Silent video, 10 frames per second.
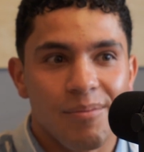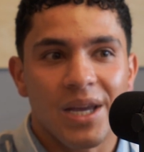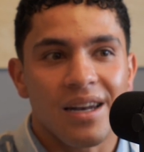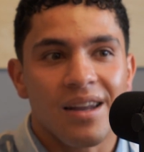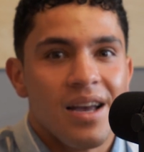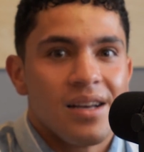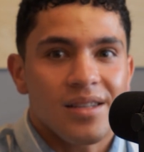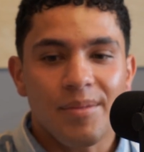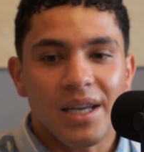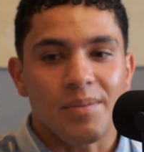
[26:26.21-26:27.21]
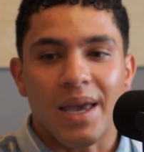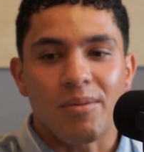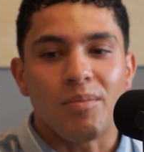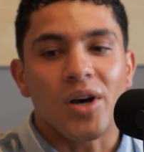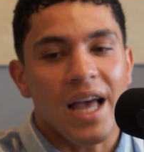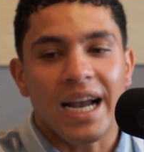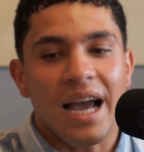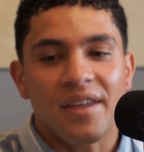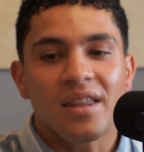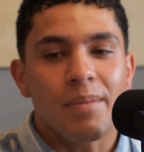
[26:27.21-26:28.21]
I mean, some things maybe, but like
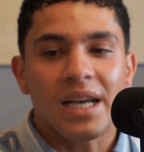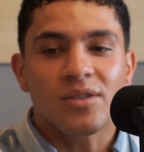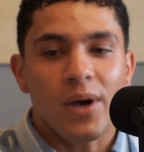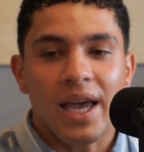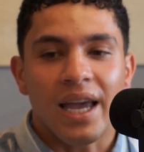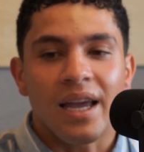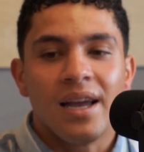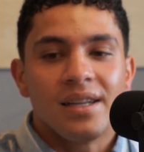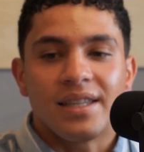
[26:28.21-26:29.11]
I think the best way